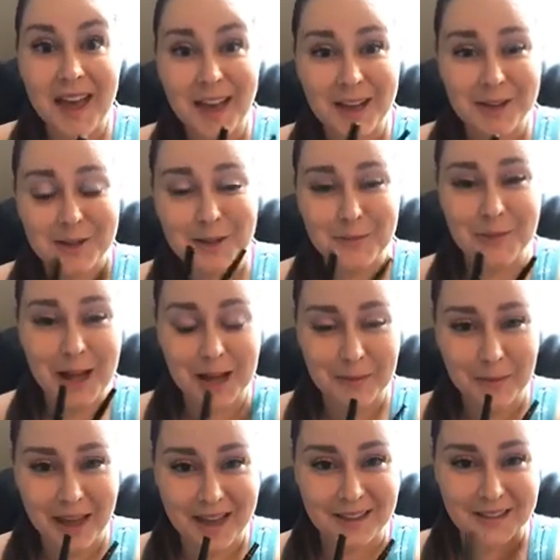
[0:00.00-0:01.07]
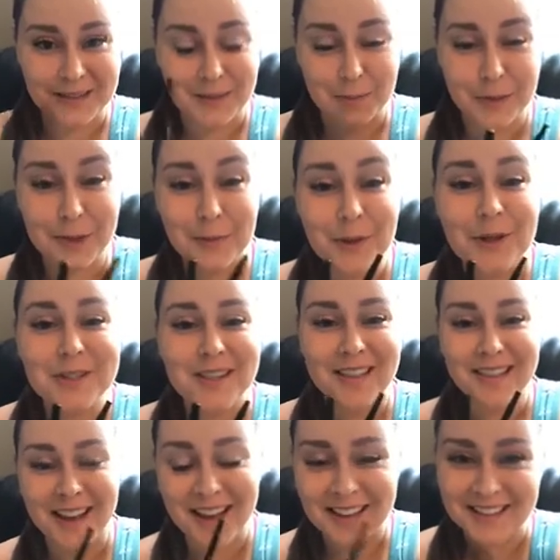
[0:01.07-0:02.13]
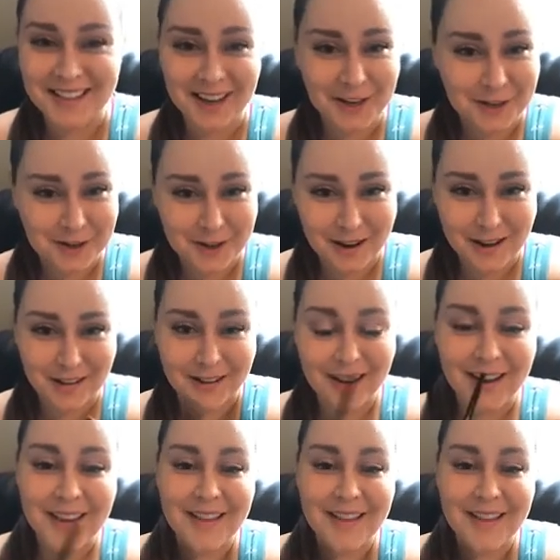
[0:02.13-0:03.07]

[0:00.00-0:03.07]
Extra black pens. Be the person that has extra,